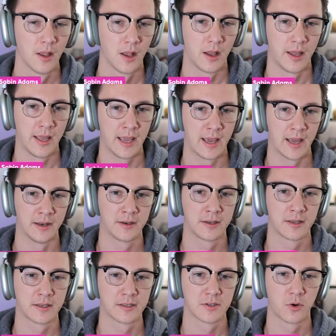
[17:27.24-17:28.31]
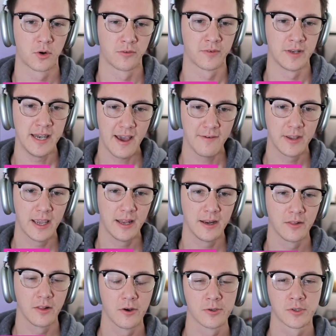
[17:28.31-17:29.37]
And sort of navigating
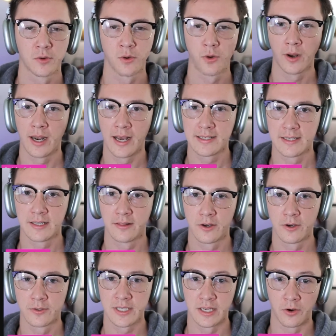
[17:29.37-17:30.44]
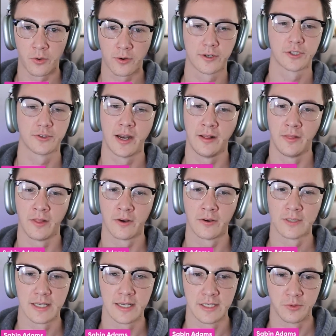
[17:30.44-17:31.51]
those, organizing those, and orchestrating those
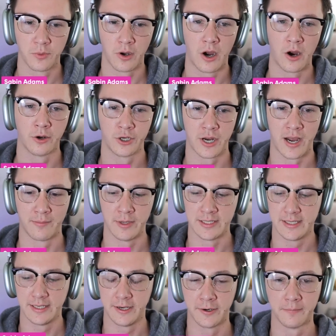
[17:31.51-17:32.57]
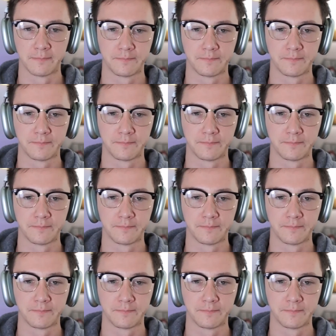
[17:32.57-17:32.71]
is what our job is here.